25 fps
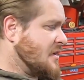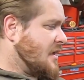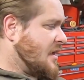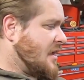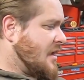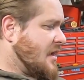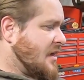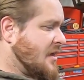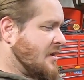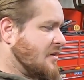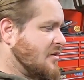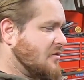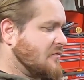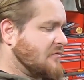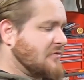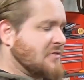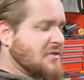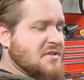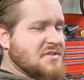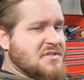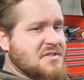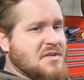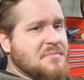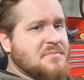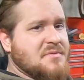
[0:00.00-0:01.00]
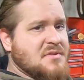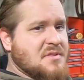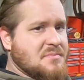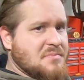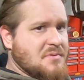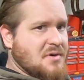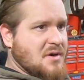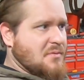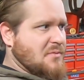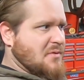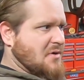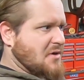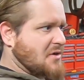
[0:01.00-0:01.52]
and hopefully skip to the
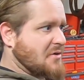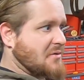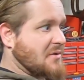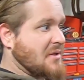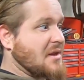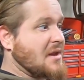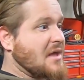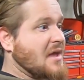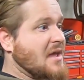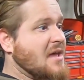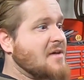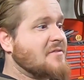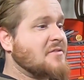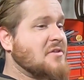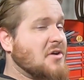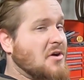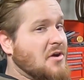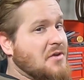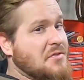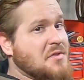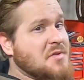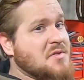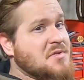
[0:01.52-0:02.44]
part where Cody and I have it on